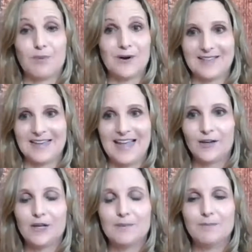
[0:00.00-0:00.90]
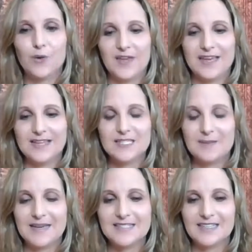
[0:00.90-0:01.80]
burning the candle at both ends,
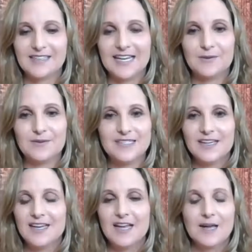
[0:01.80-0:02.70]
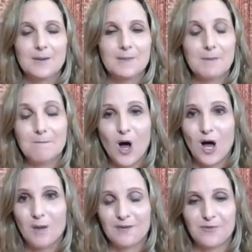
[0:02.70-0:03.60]
basically. I was
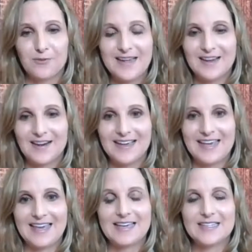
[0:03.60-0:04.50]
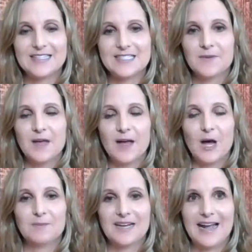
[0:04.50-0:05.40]
mom of 3 young kids.
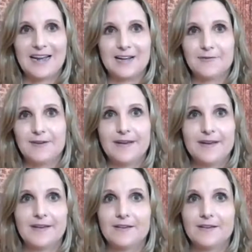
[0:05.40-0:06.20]
To kind of